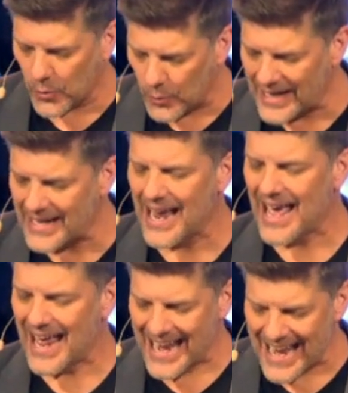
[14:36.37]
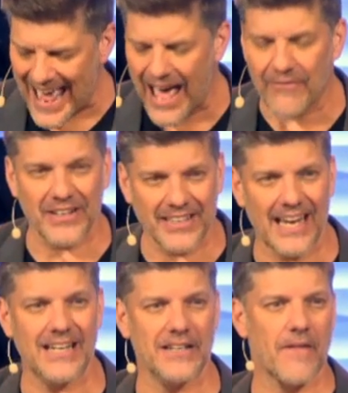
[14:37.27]
we
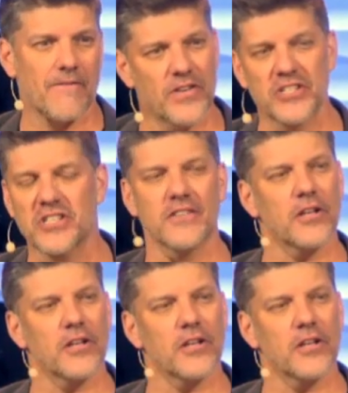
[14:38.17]
navigate vision.